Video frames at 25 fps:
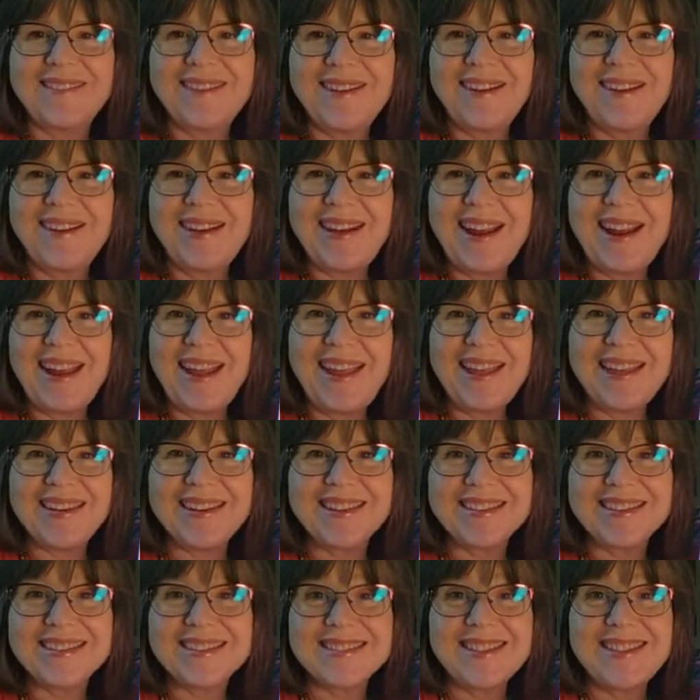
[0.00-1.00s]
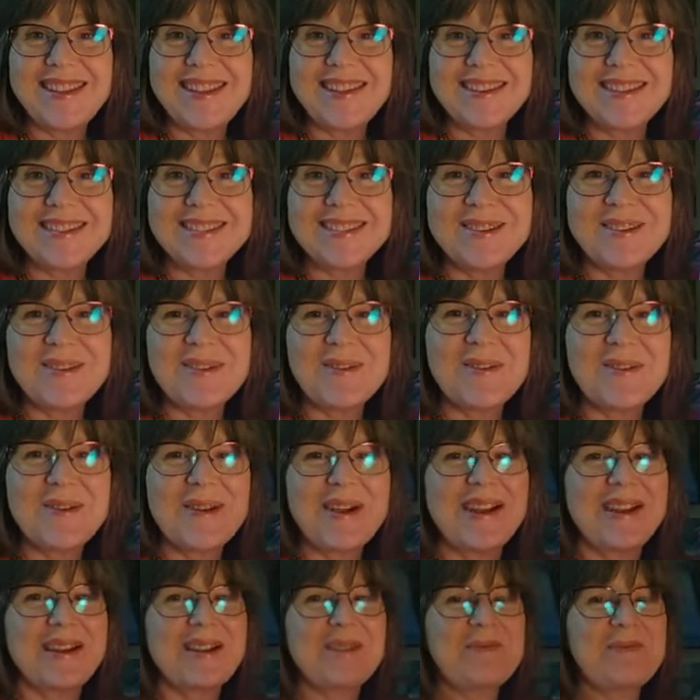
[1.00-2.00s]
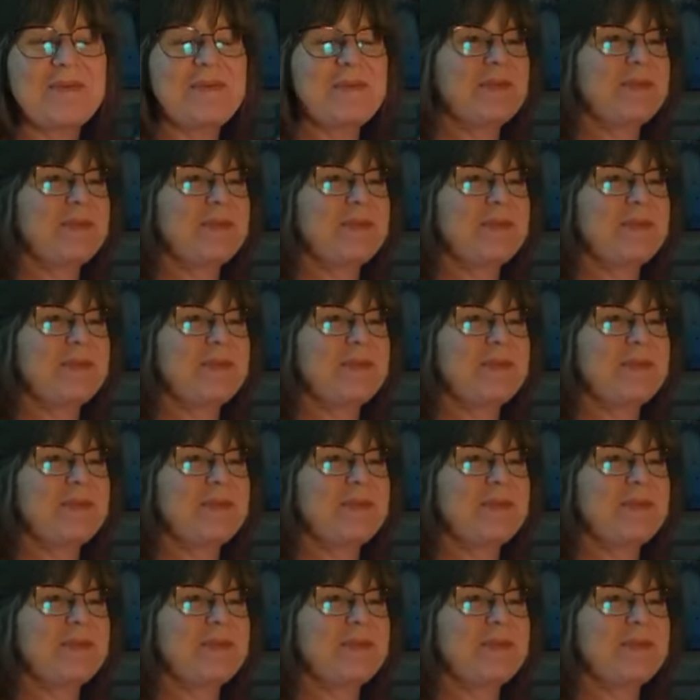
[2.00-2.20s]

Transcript: All right, so there's your horn.